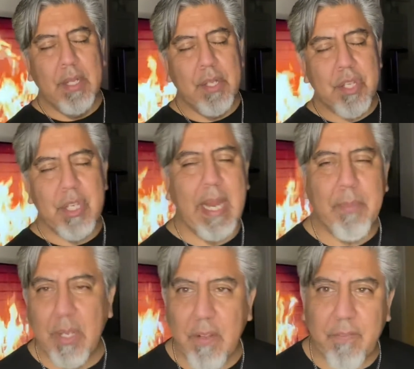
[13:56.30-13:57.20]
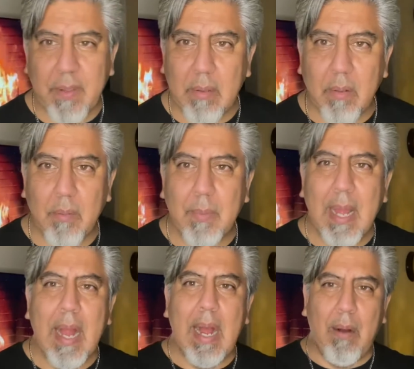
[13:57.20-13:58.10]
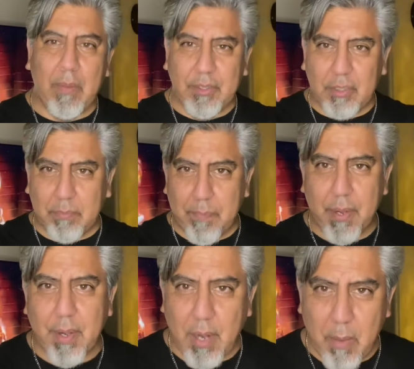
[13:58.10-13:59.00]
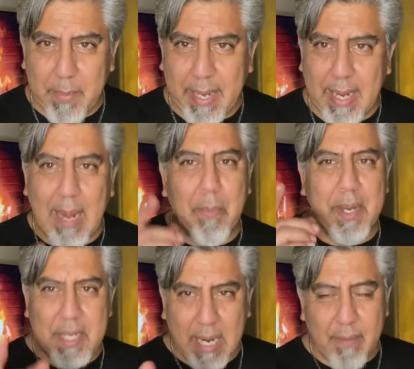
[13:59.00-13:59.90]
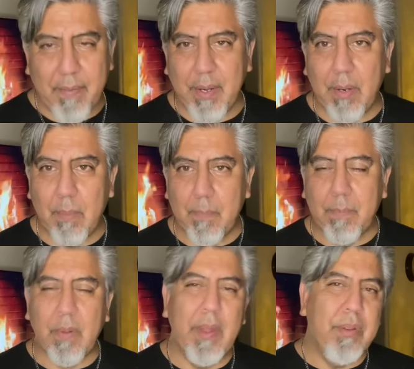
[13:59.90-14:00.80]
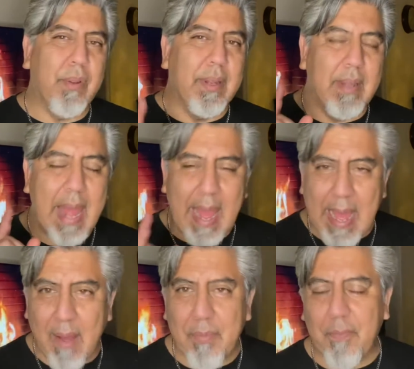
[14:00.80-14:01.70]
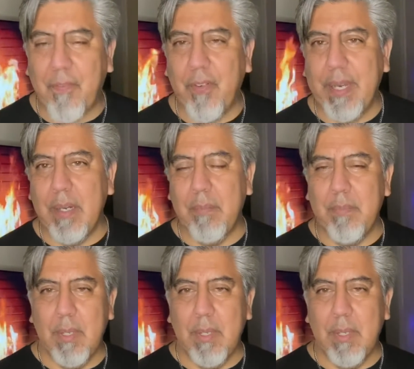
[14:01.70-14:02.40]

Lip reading: shame that you feel, I want you to put it on me. I'm going to die for you so that you can have the freedom